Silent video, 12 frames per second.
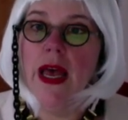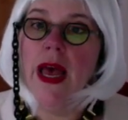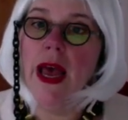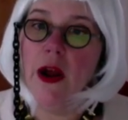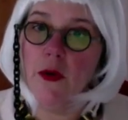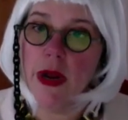
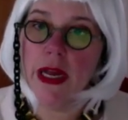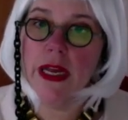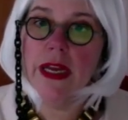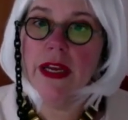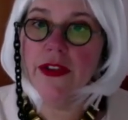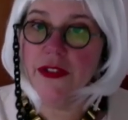Herrick
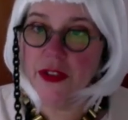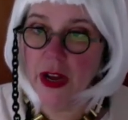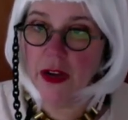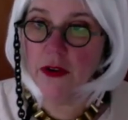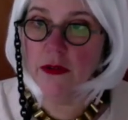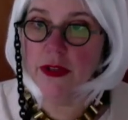is
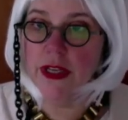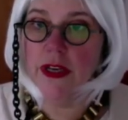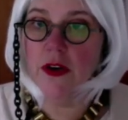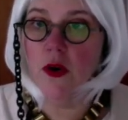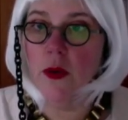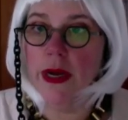not only
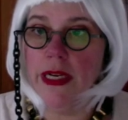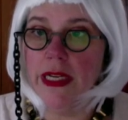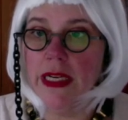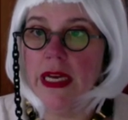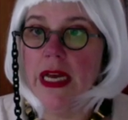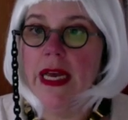
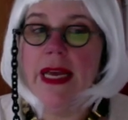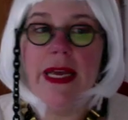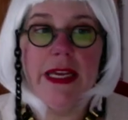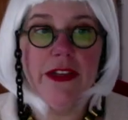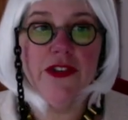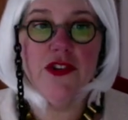equating
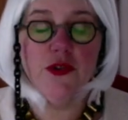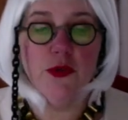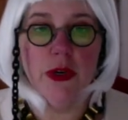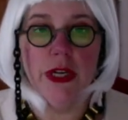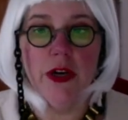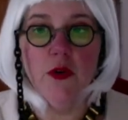his
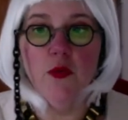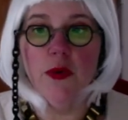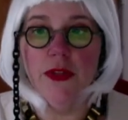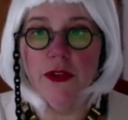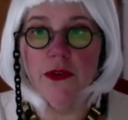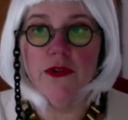Julia
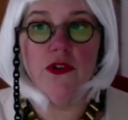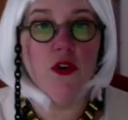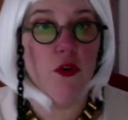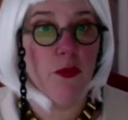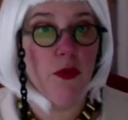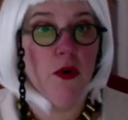with those
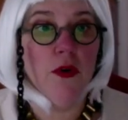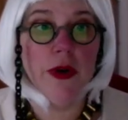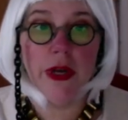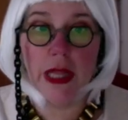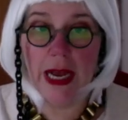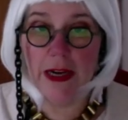
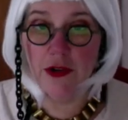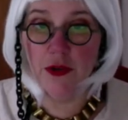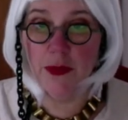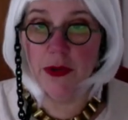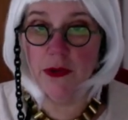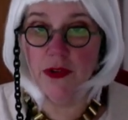corporeal
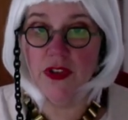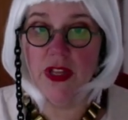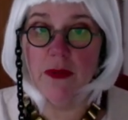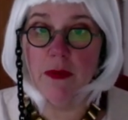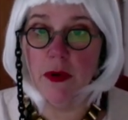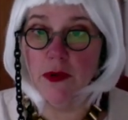attributes
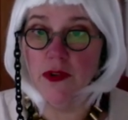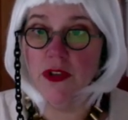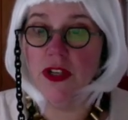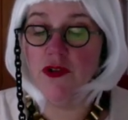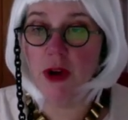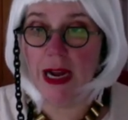that most
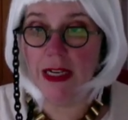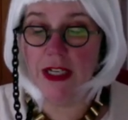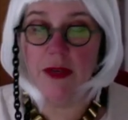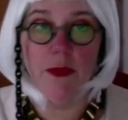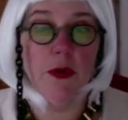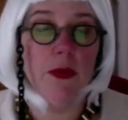attract
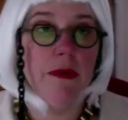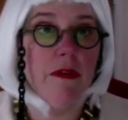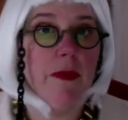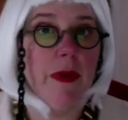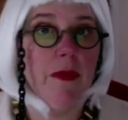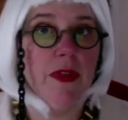him, and we
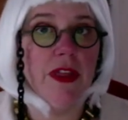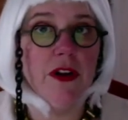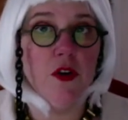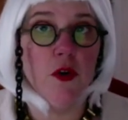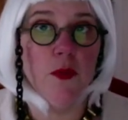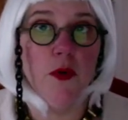remember
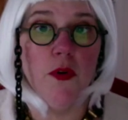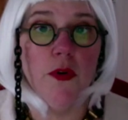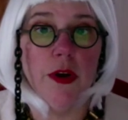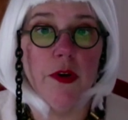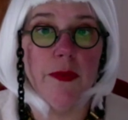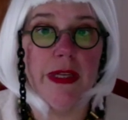that
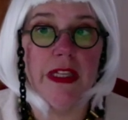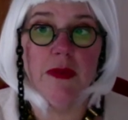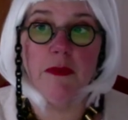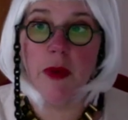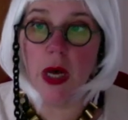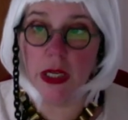corporeal means
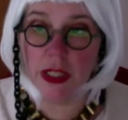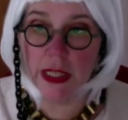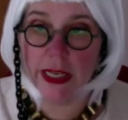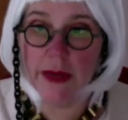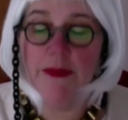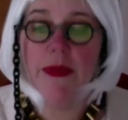
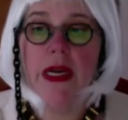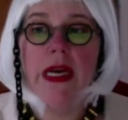bodily,